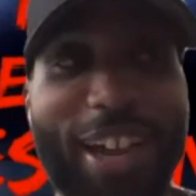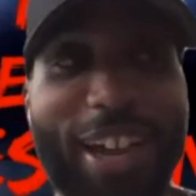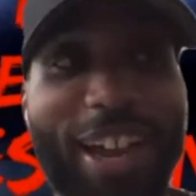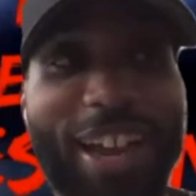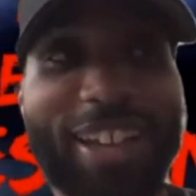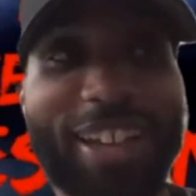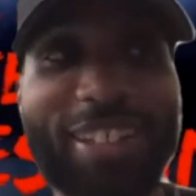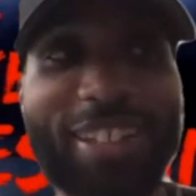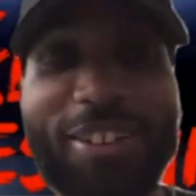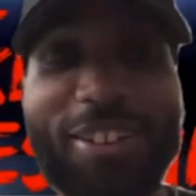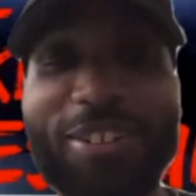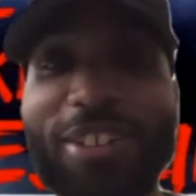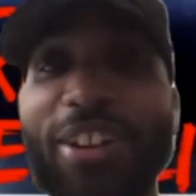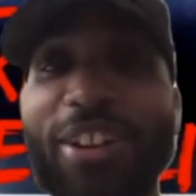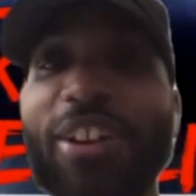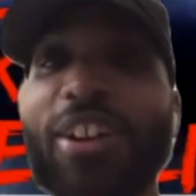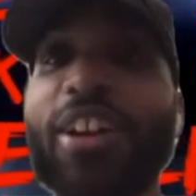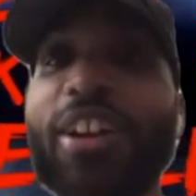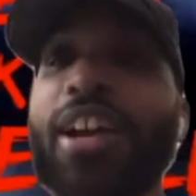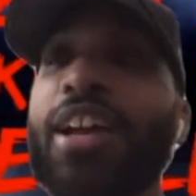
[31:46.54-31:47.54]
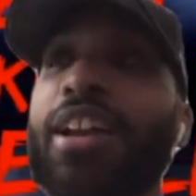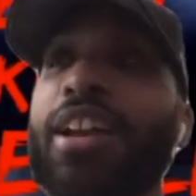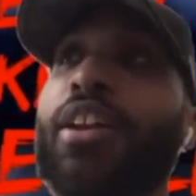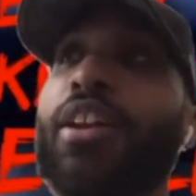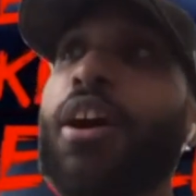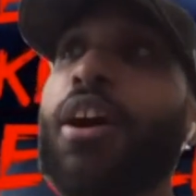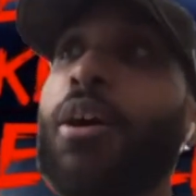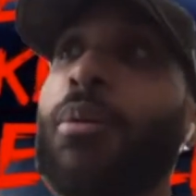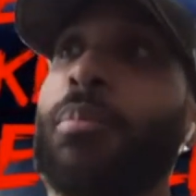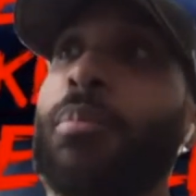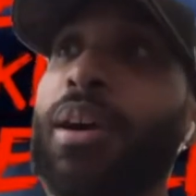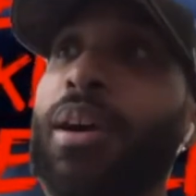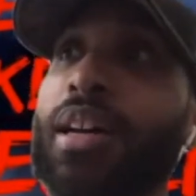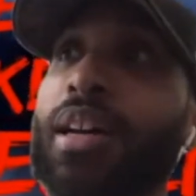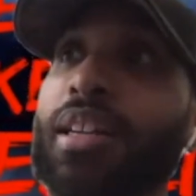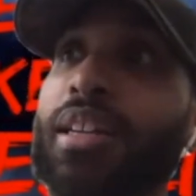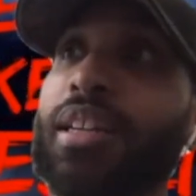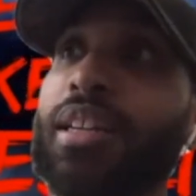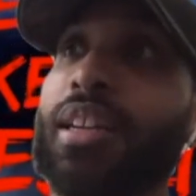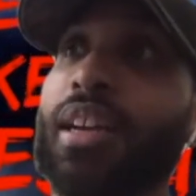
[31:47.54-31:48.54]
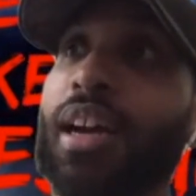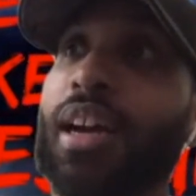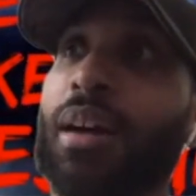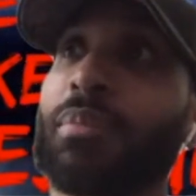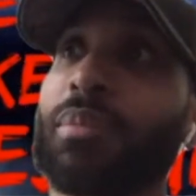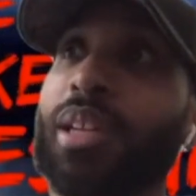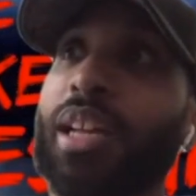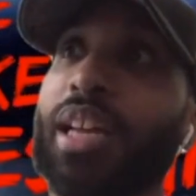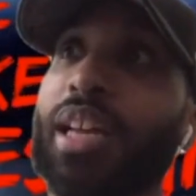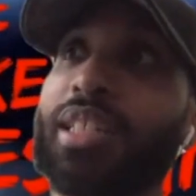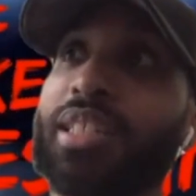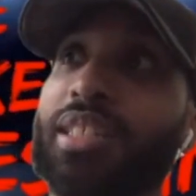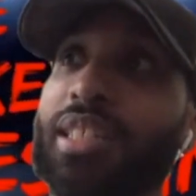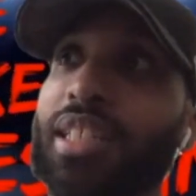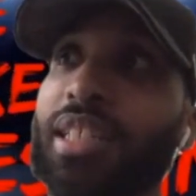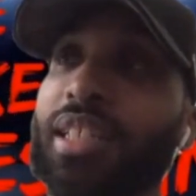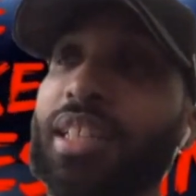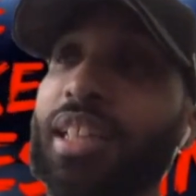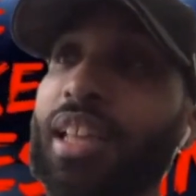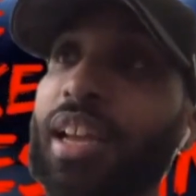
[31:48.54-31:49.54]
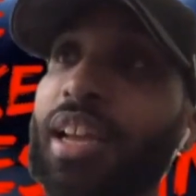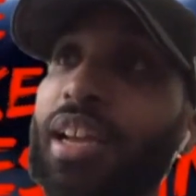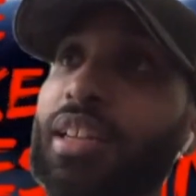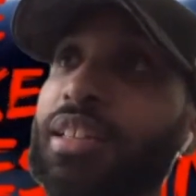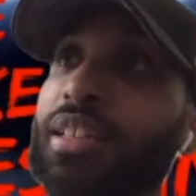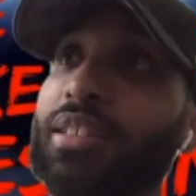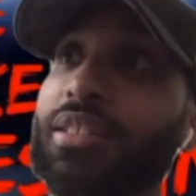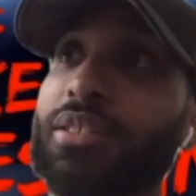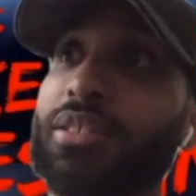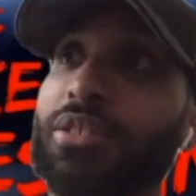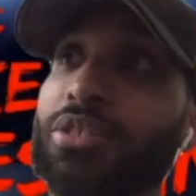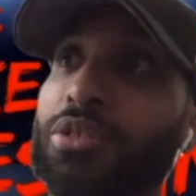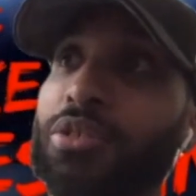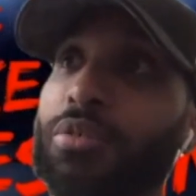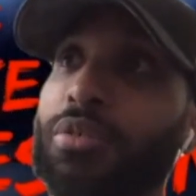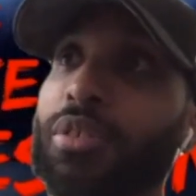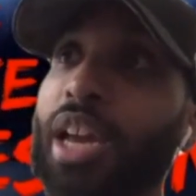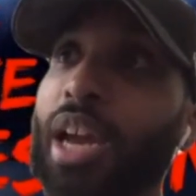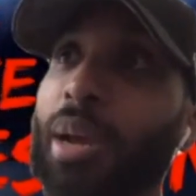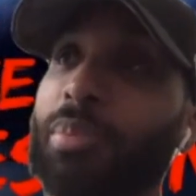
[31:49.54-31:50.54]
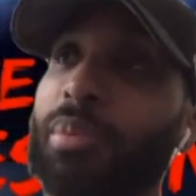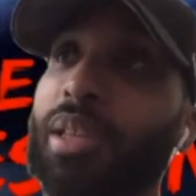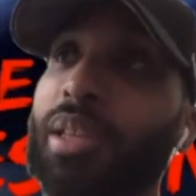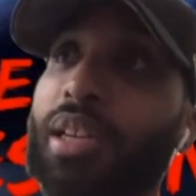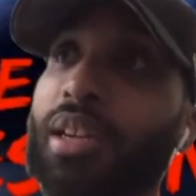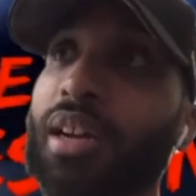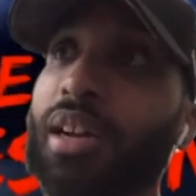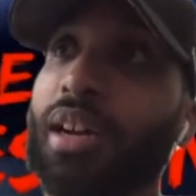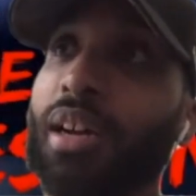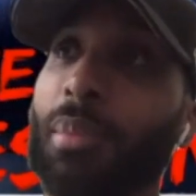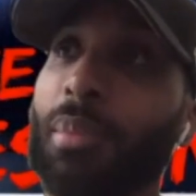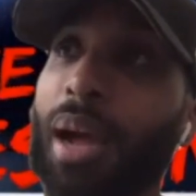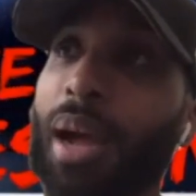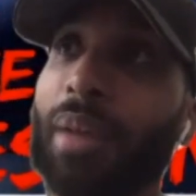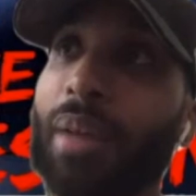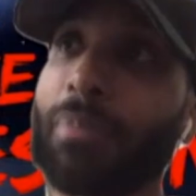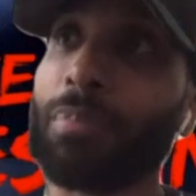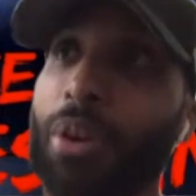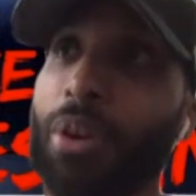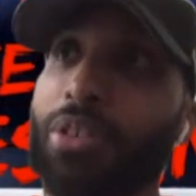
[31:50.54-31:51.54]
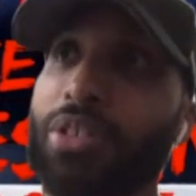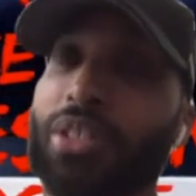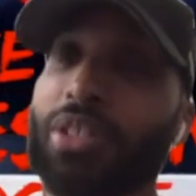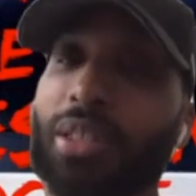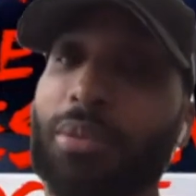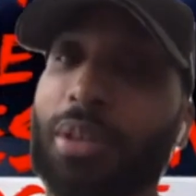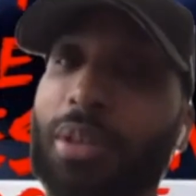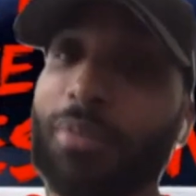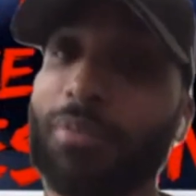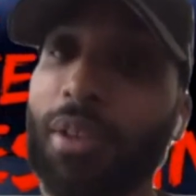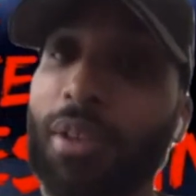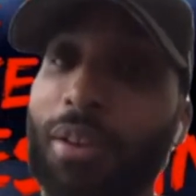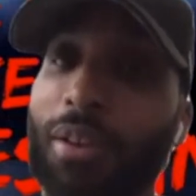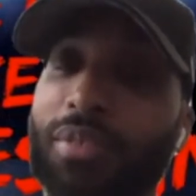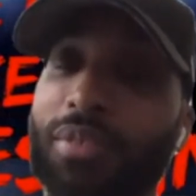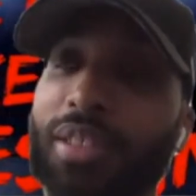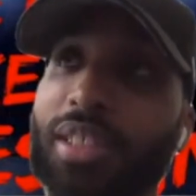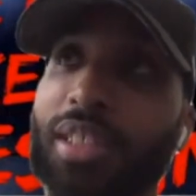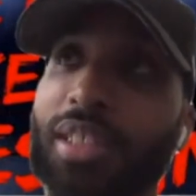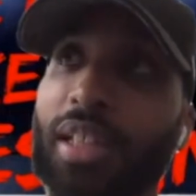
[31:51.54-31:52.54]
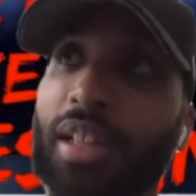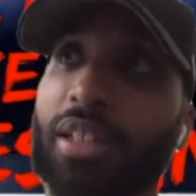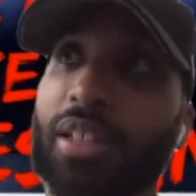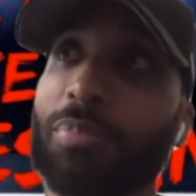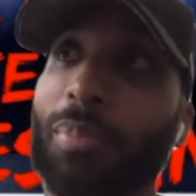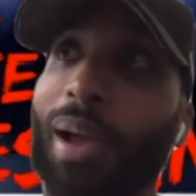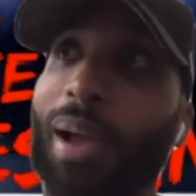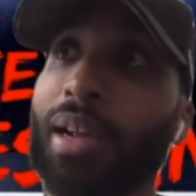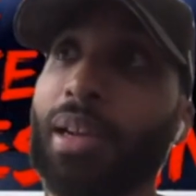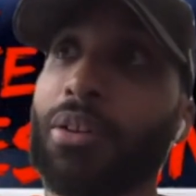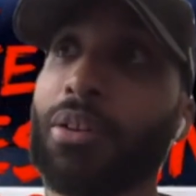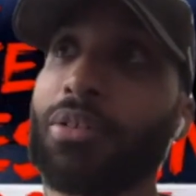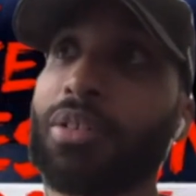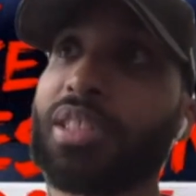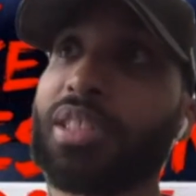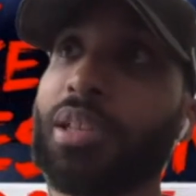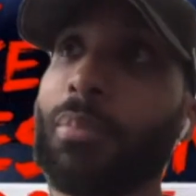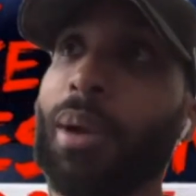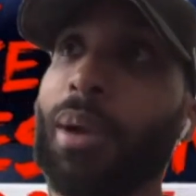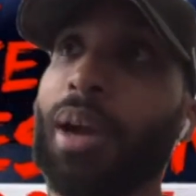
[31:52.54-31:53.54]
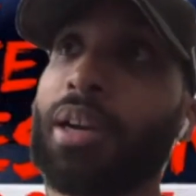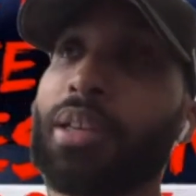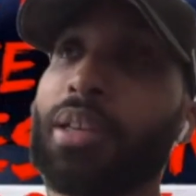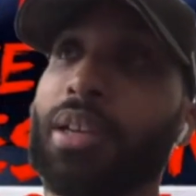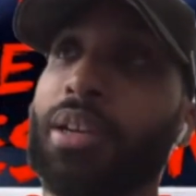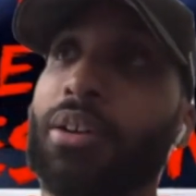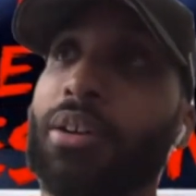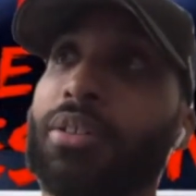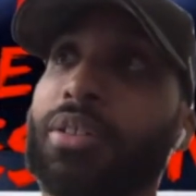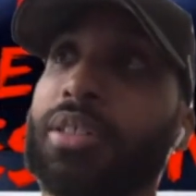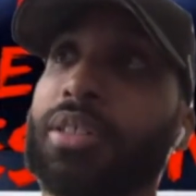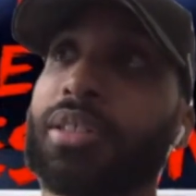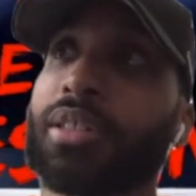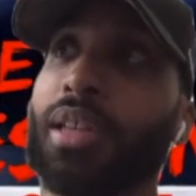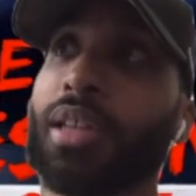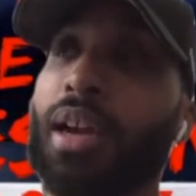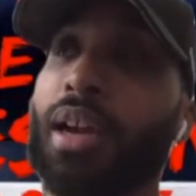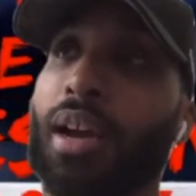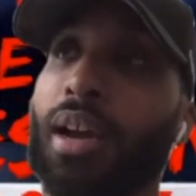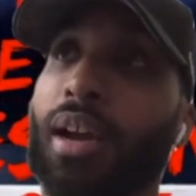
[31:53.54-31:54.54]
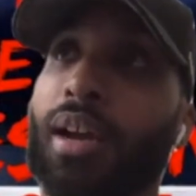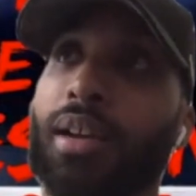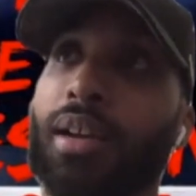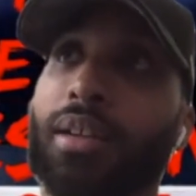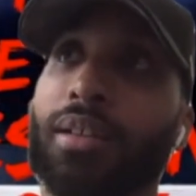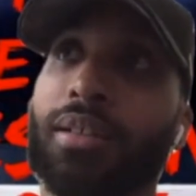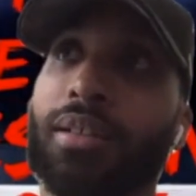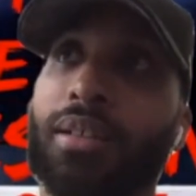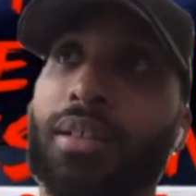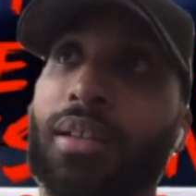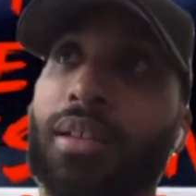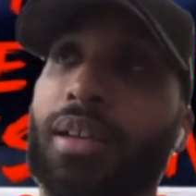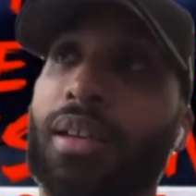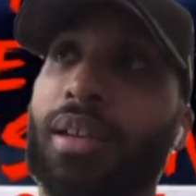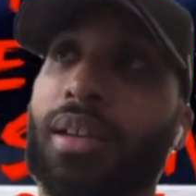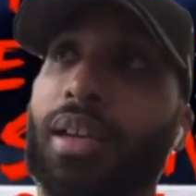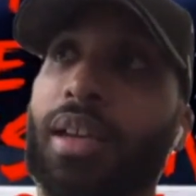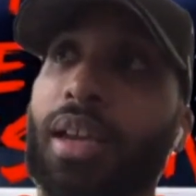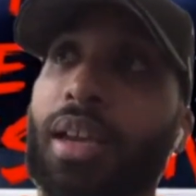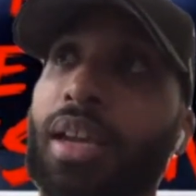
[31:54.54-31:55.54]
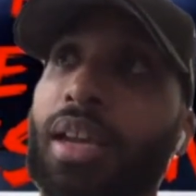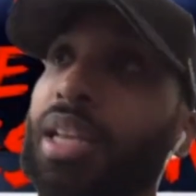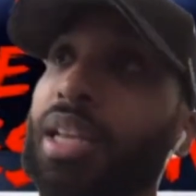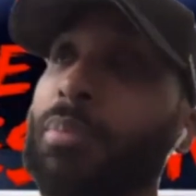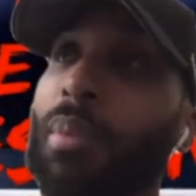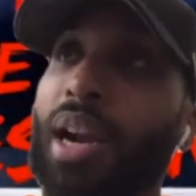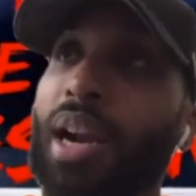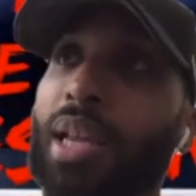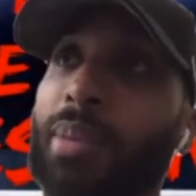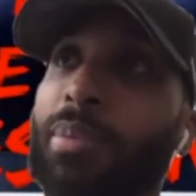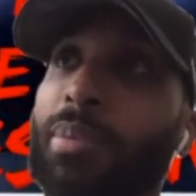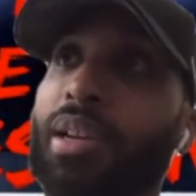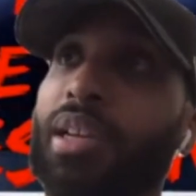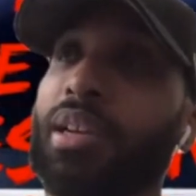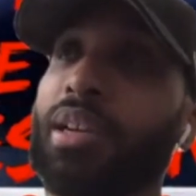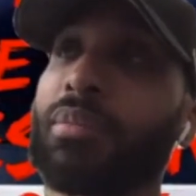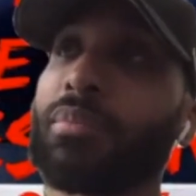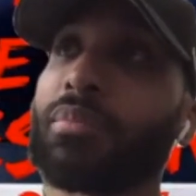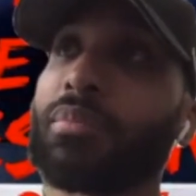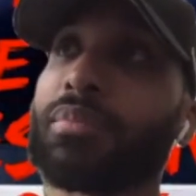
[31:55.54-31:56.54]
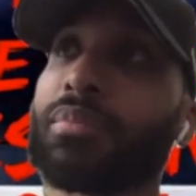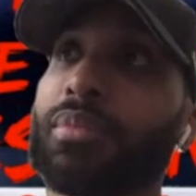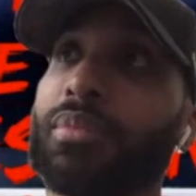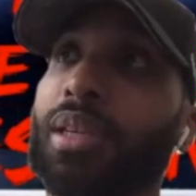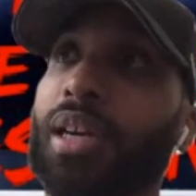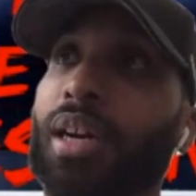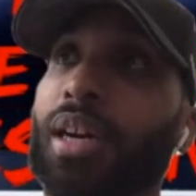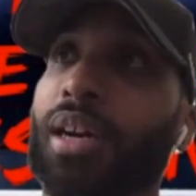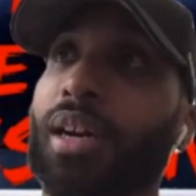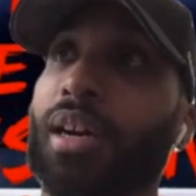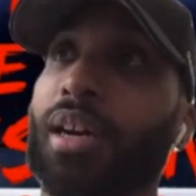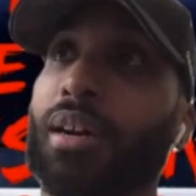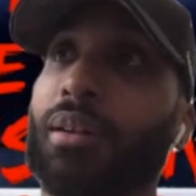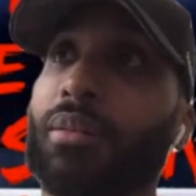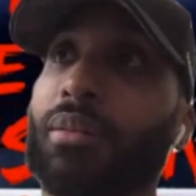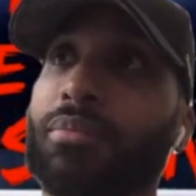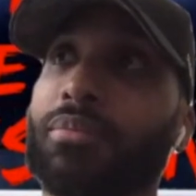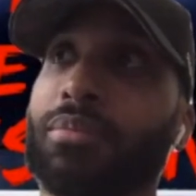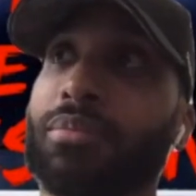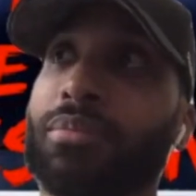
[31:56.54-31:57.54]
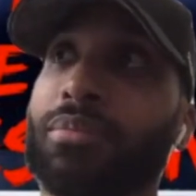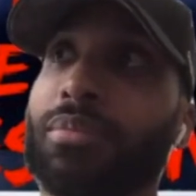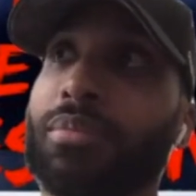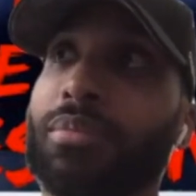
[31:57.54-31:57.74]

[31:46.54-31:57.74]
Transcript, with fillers: I had to go there. No, but I'm glad to see that Drew kept it. Um, I personally would have loved to seen that spot go to somebody else, uh, anybody but him. Um,